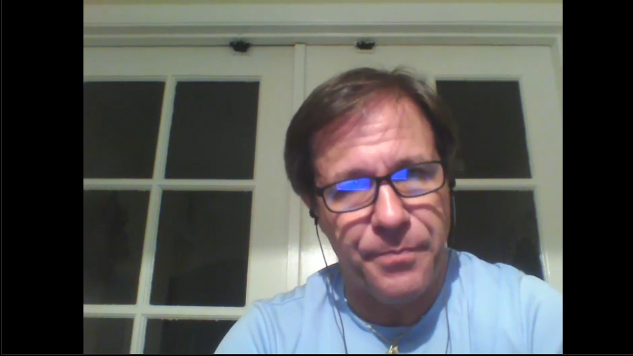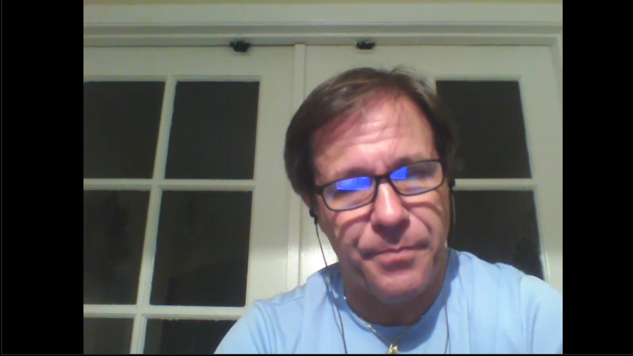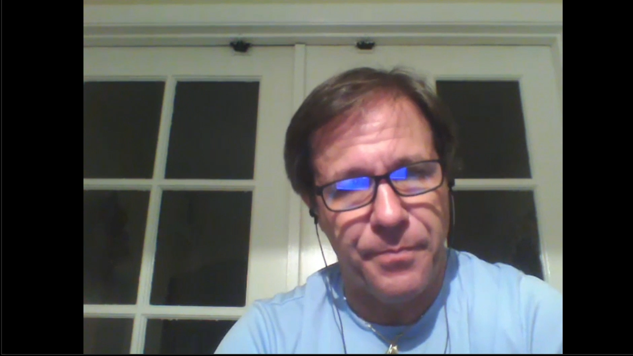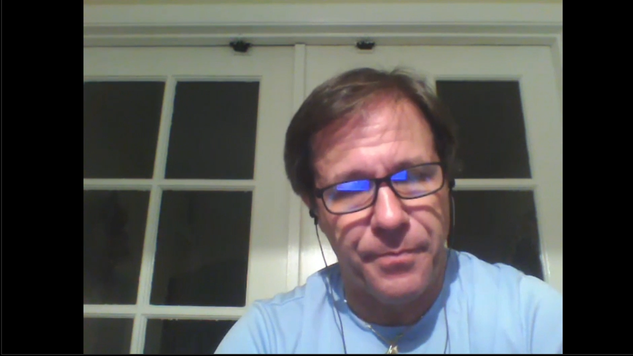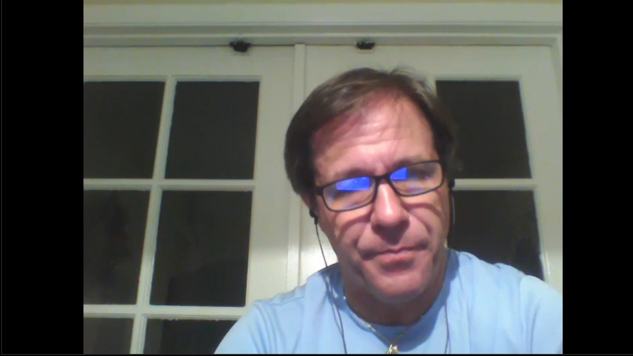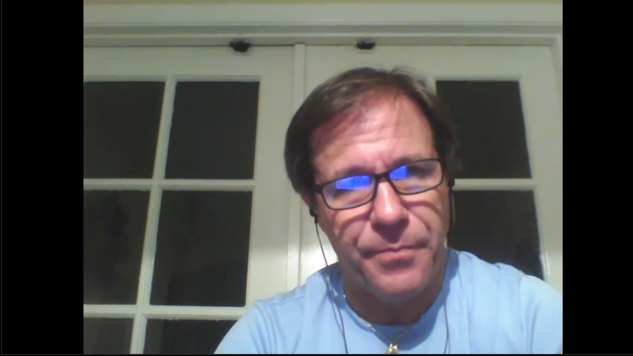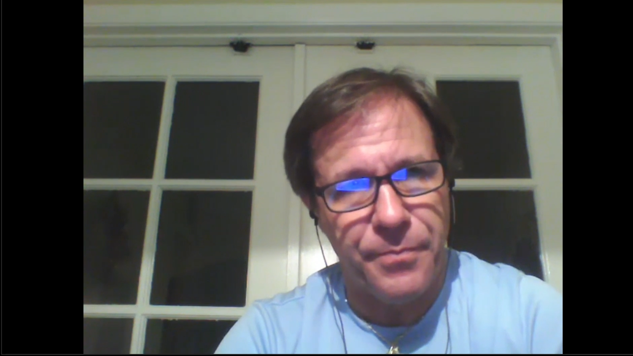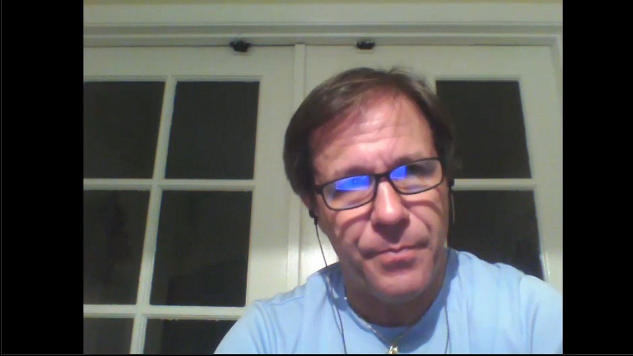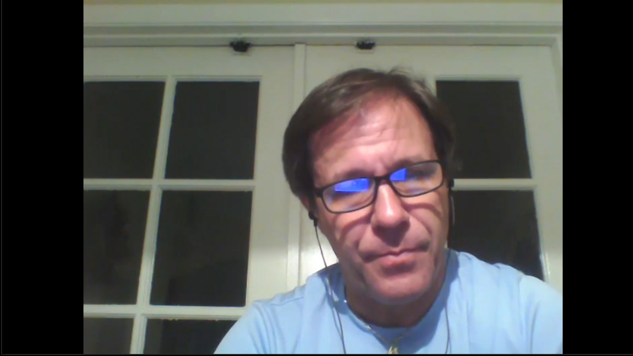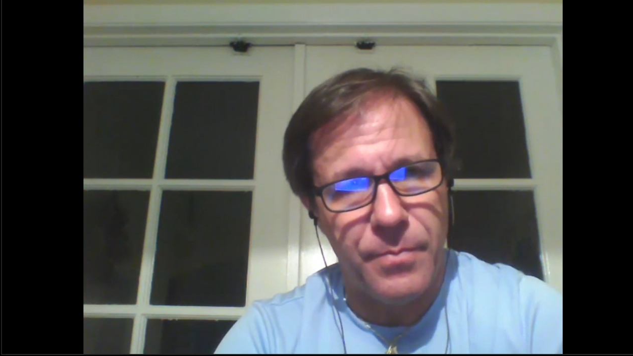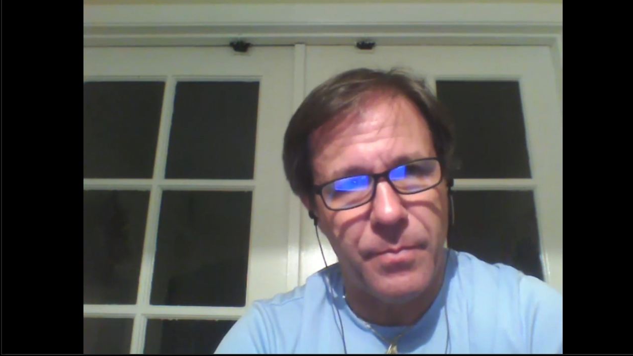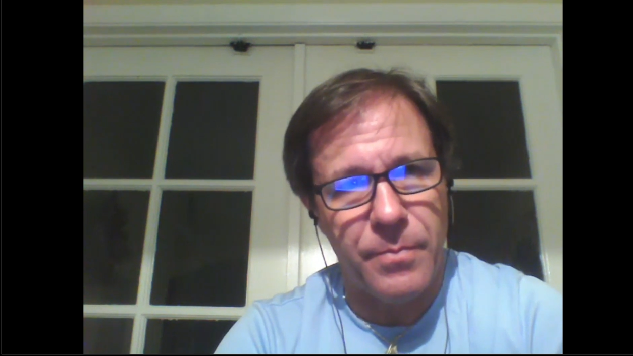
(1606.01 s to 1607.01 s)
these are
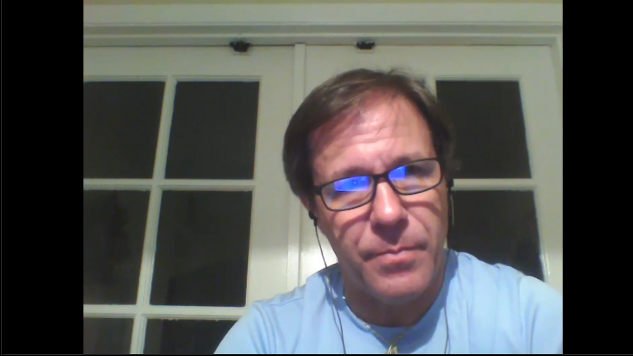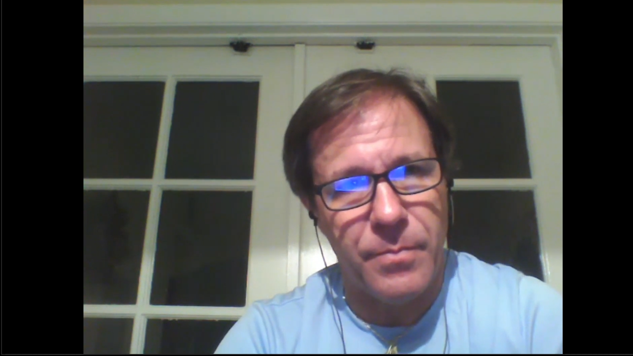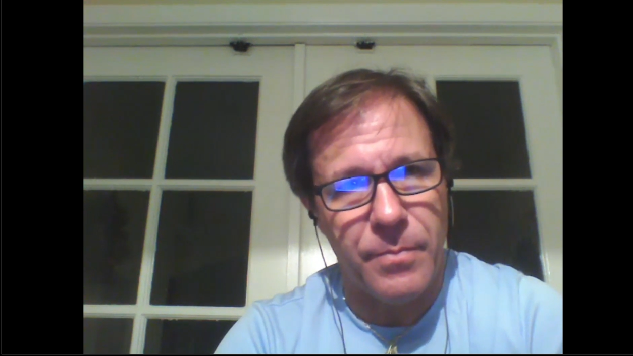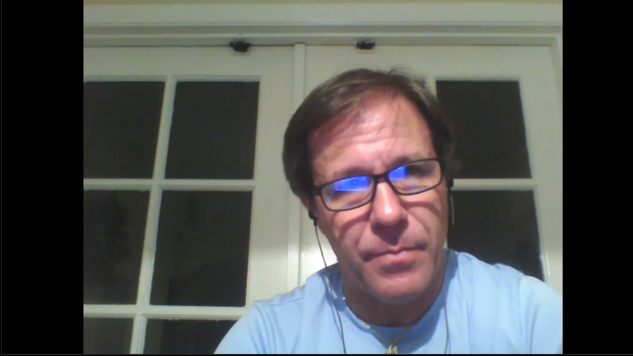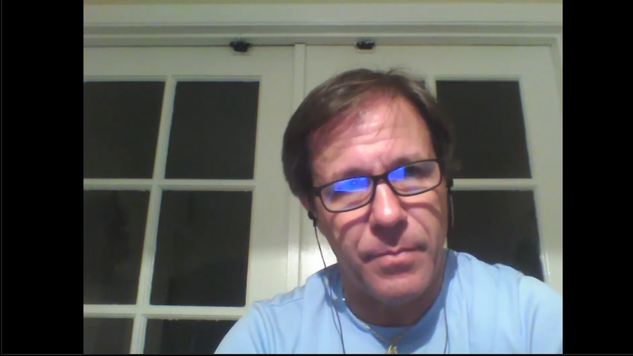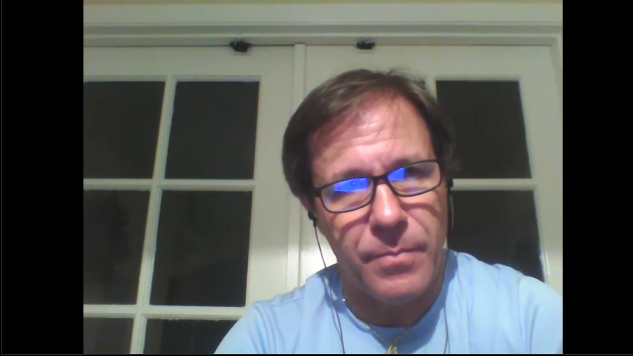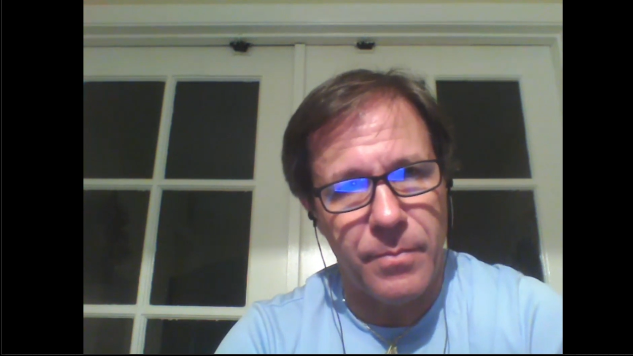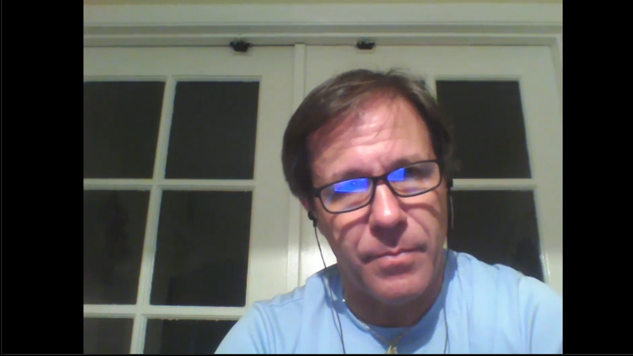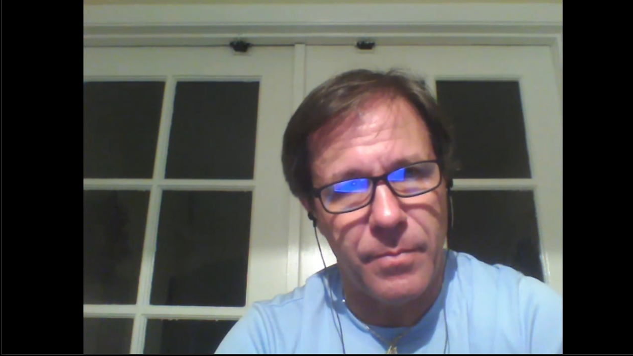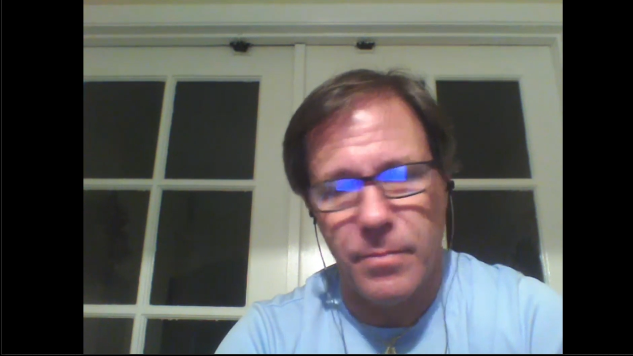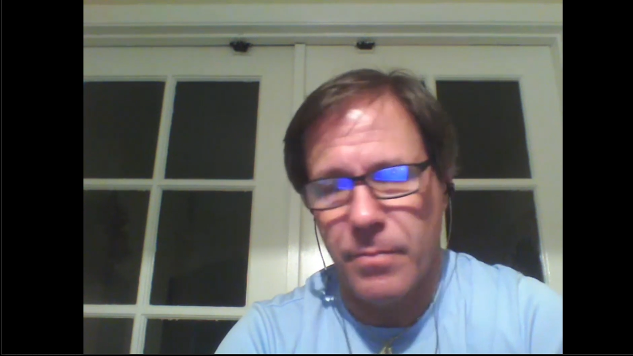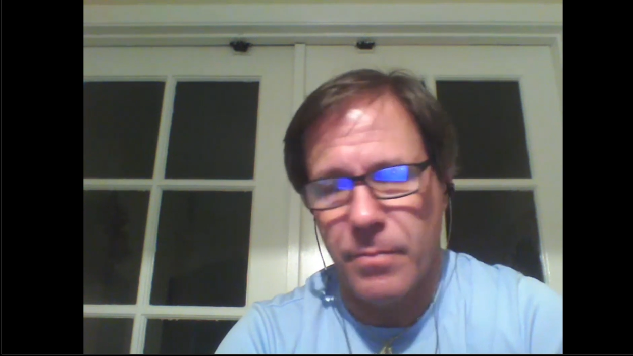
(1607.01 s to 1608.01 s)
decade-long
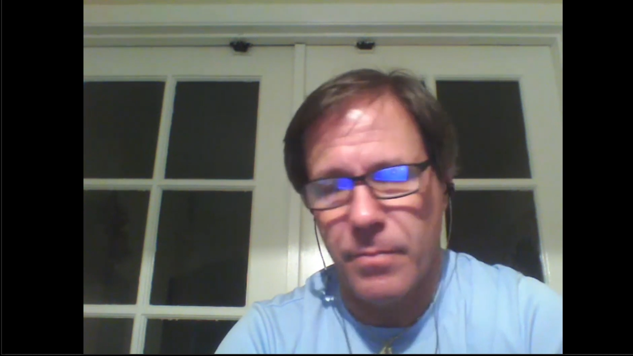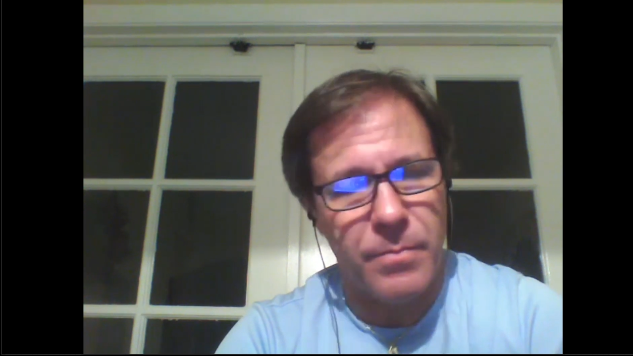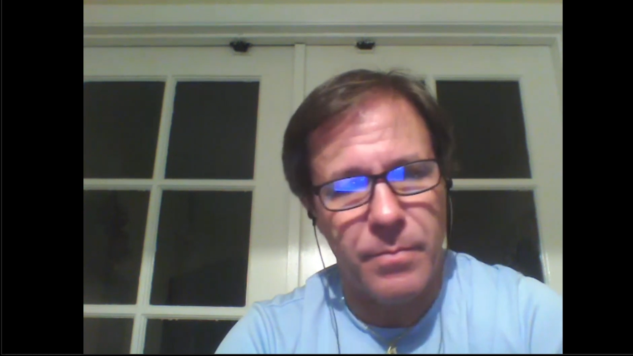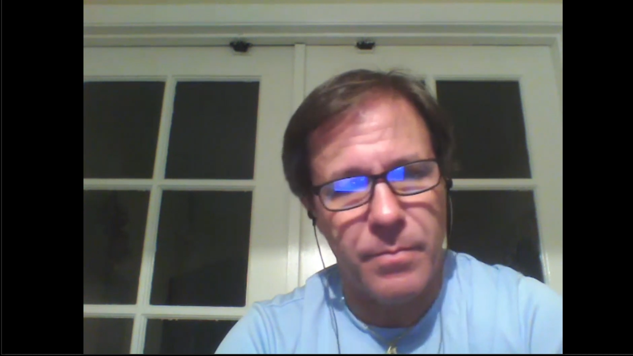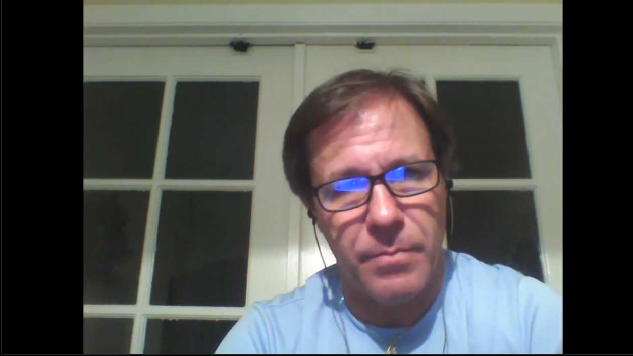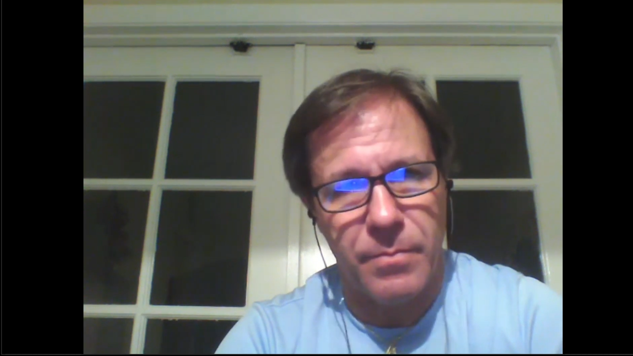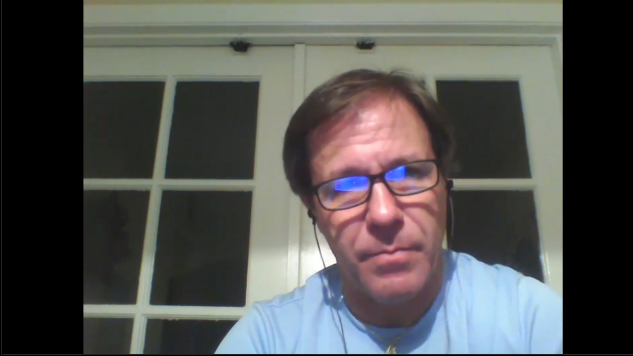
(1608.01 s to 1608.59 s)
situations.